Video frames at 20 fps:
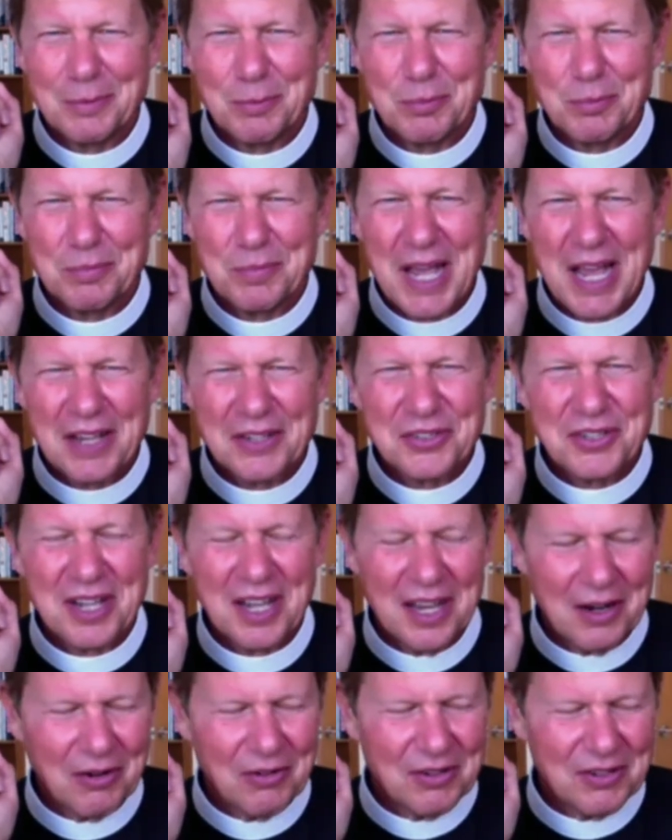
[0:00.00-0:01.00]
pass
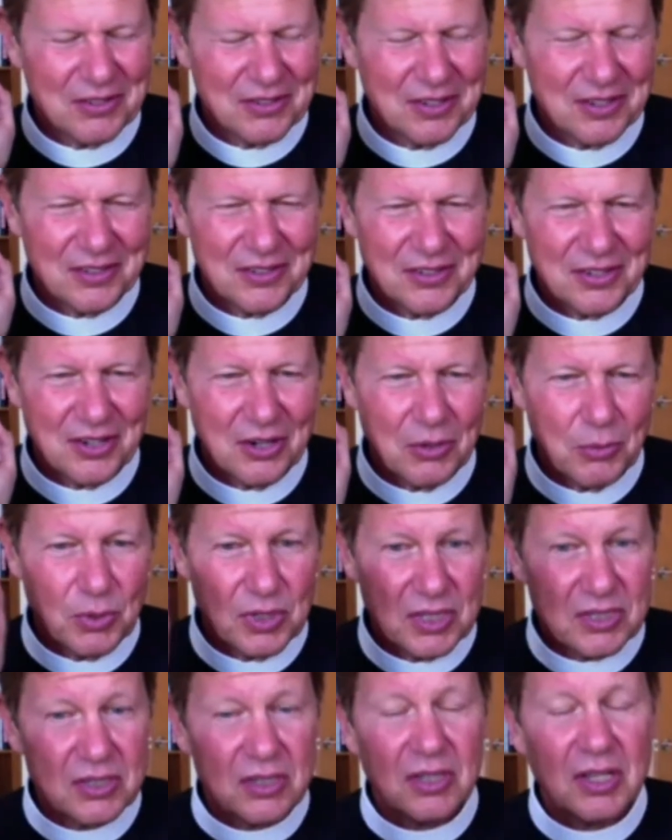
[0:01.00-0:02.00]
Congress. And so we
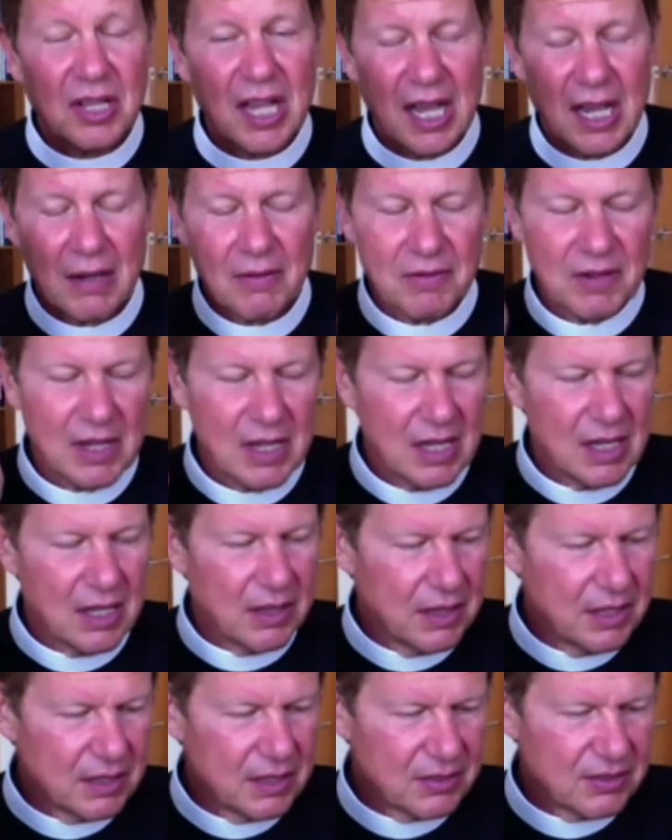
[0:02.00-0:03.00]
still have
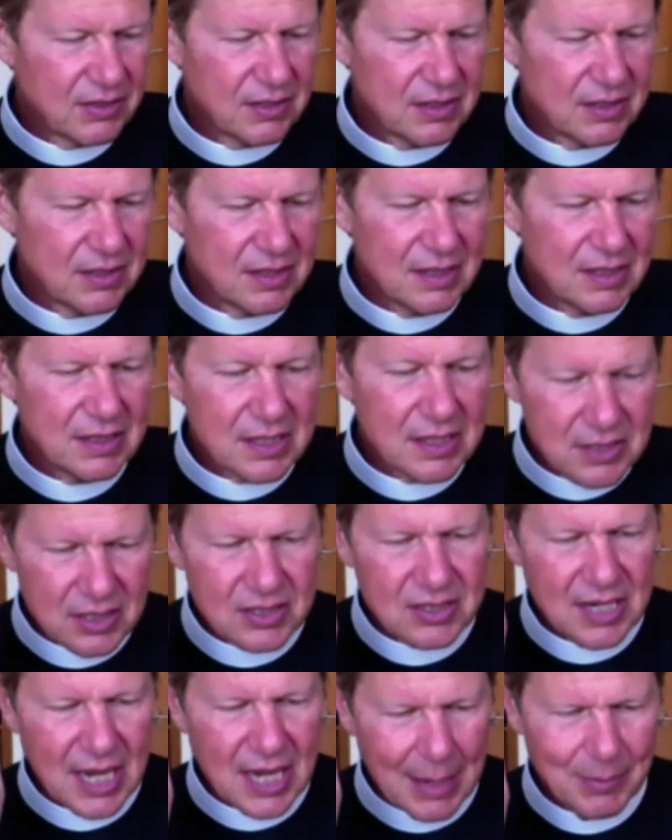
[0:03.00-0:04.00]
this
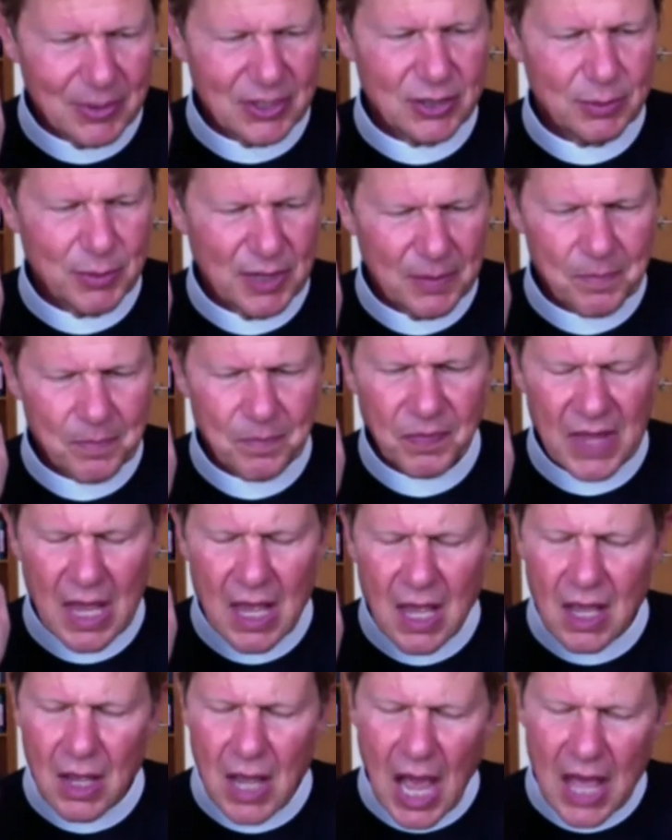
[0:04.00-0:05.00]
disestablishment.
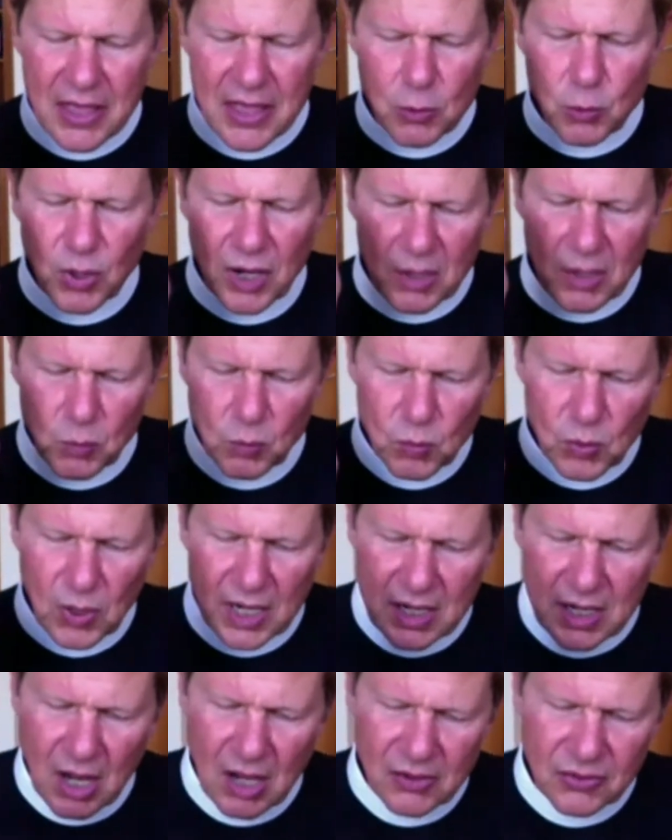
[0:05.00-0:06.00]
I think one
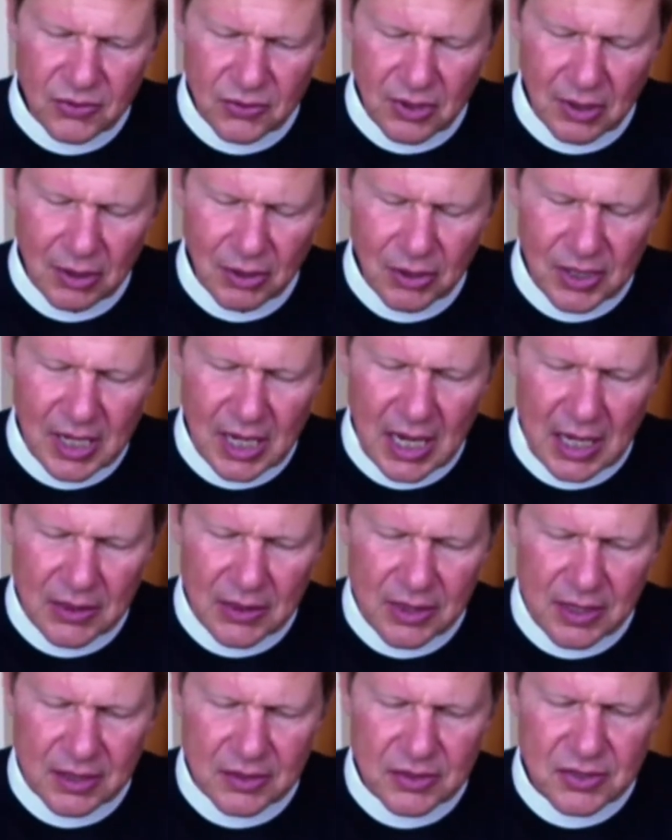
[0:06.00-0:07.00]
way also to look
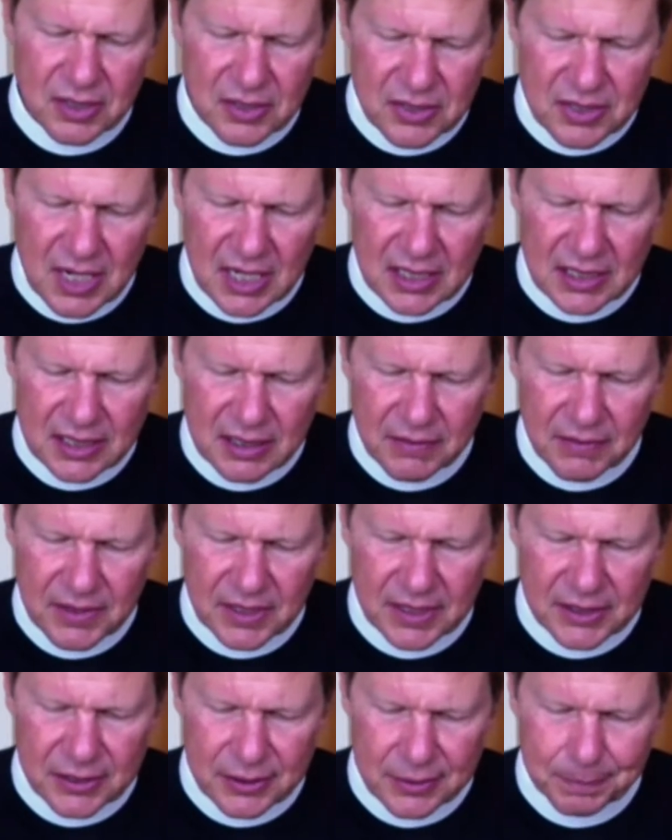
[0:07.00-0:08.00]
at the success of
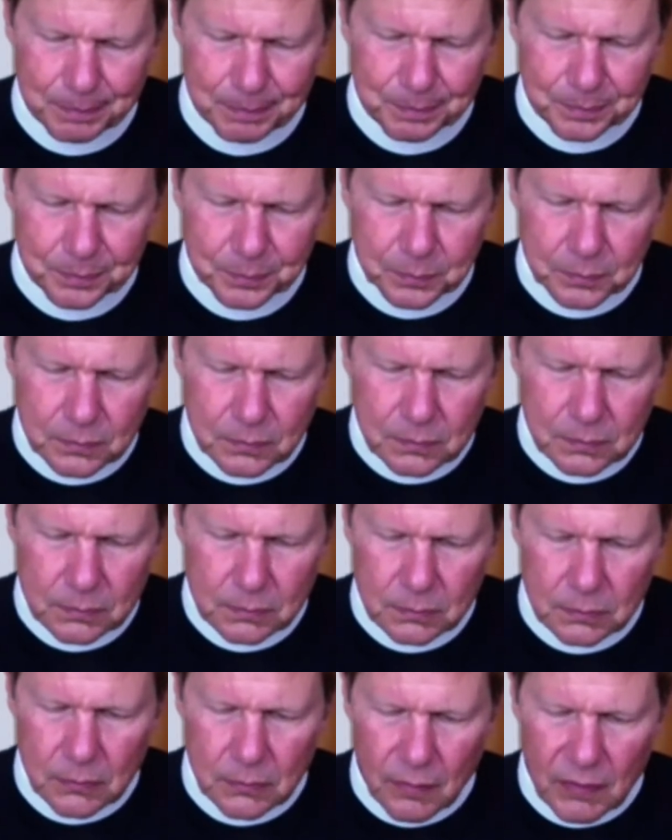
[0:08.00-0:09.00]
this
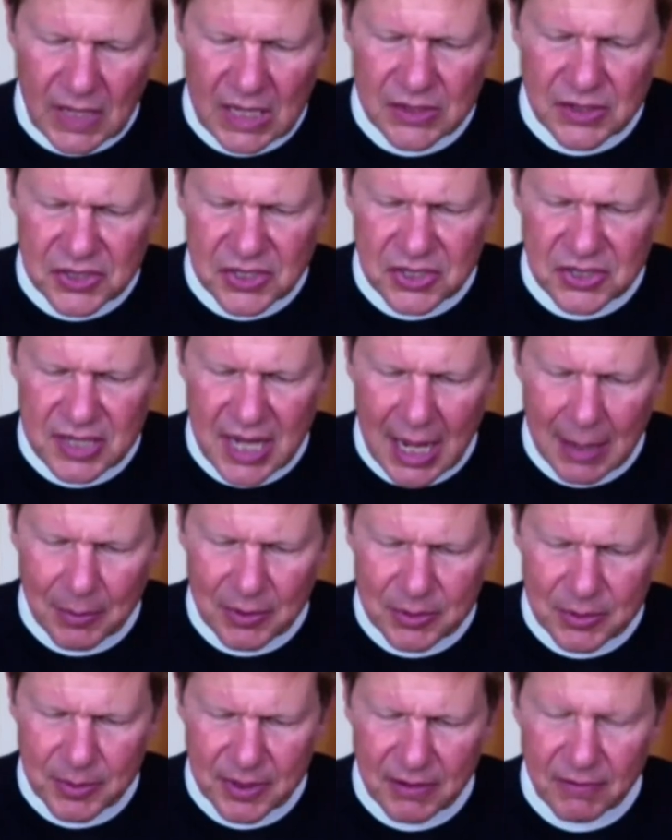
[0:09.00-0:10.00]

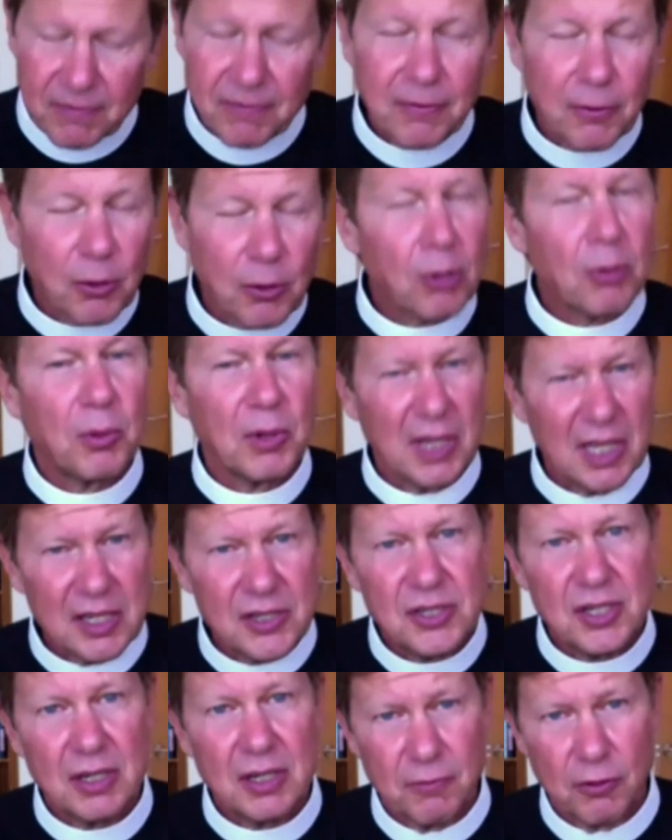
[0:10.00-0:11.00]
disestablishment for
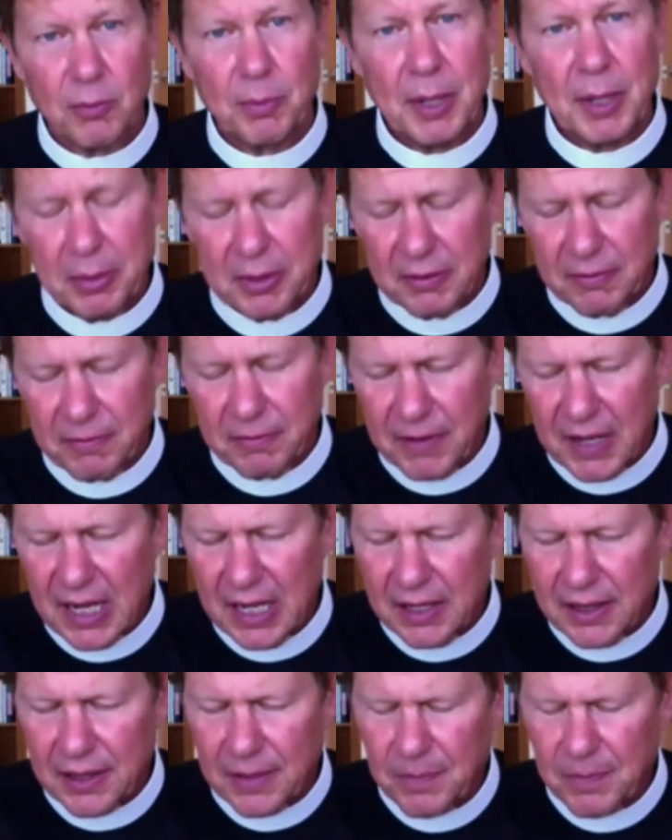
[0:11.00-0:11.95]
religion, for people of faith,